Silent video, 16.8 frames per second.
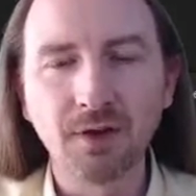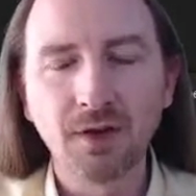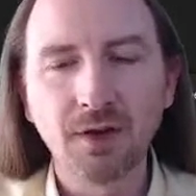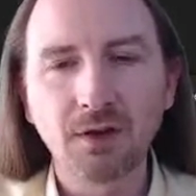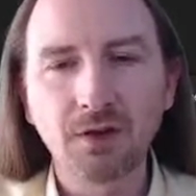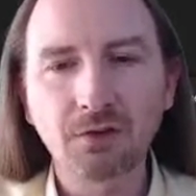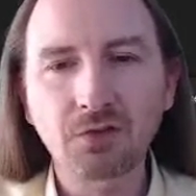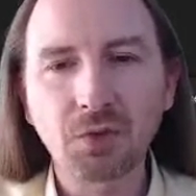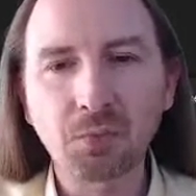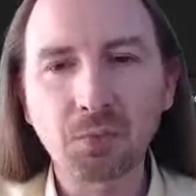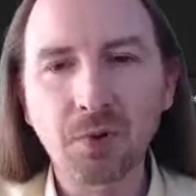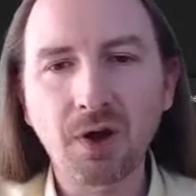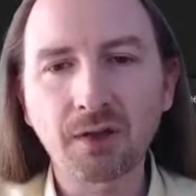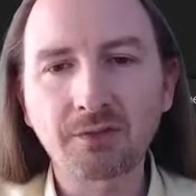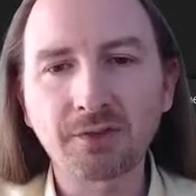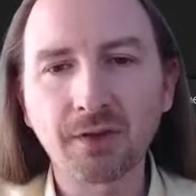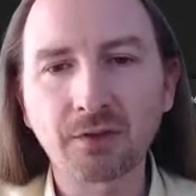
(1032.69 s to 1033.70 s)
Here's the
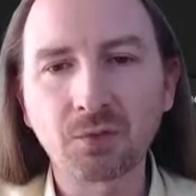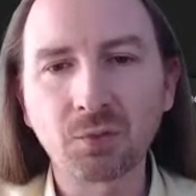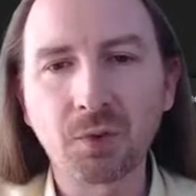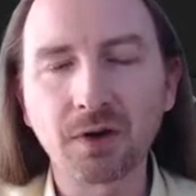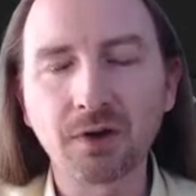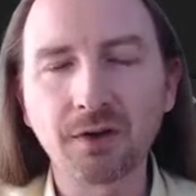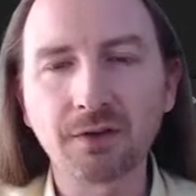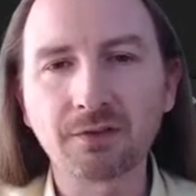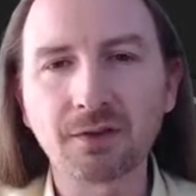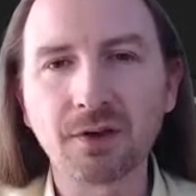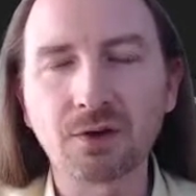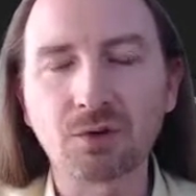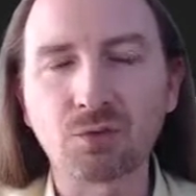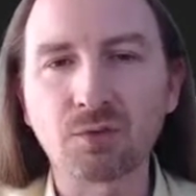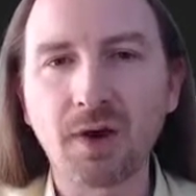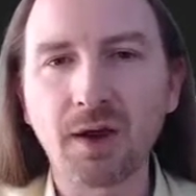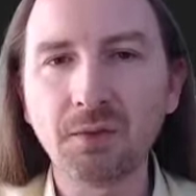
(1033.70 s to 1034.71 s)
process where it's going to
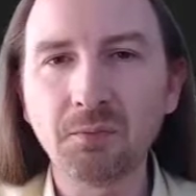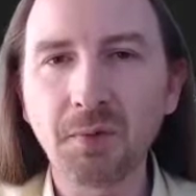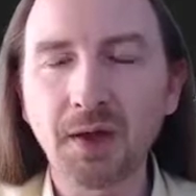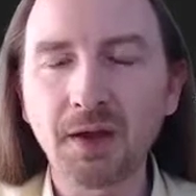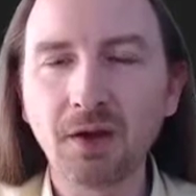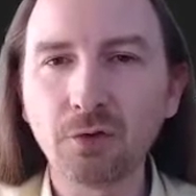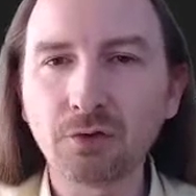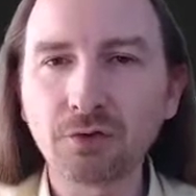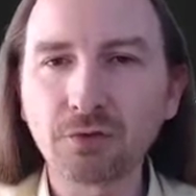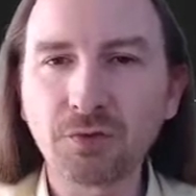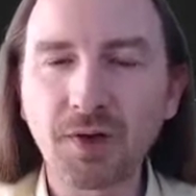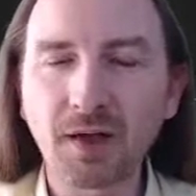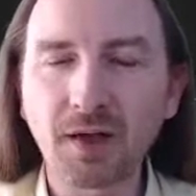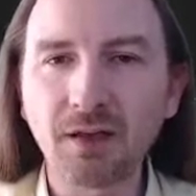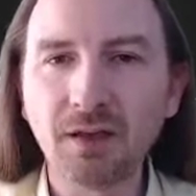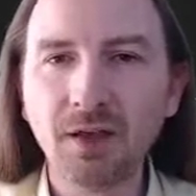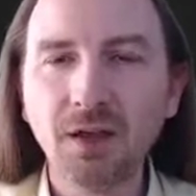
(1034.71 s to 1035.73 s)
write my host
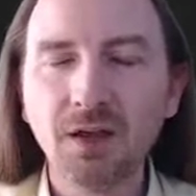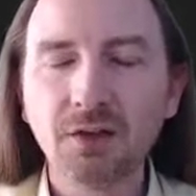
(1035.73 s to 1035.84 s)
file